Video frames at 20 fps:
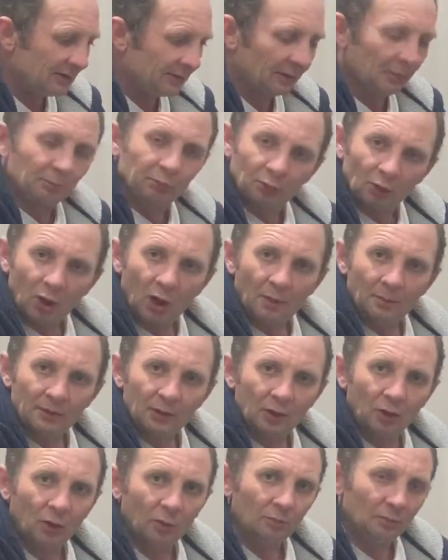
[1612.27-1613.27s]
is for
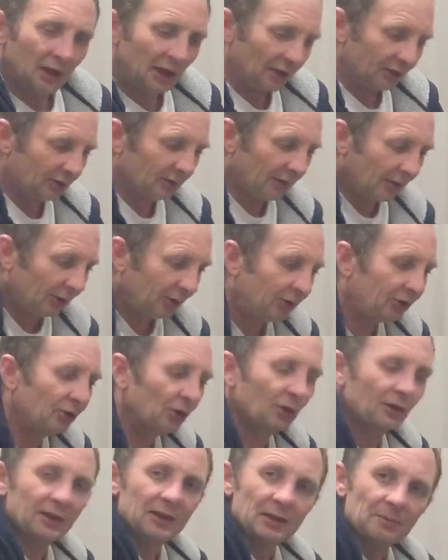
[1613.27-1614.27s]
priming it up. That's for
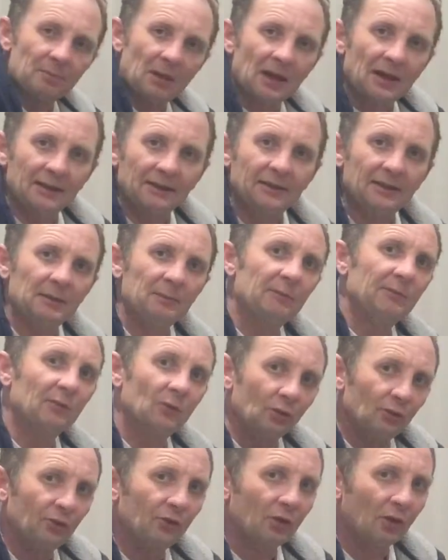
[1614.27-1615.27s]
sucking the paint in
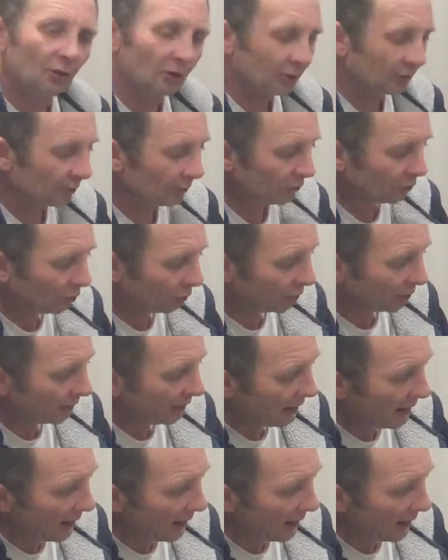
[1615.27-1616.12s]
before it starts chucking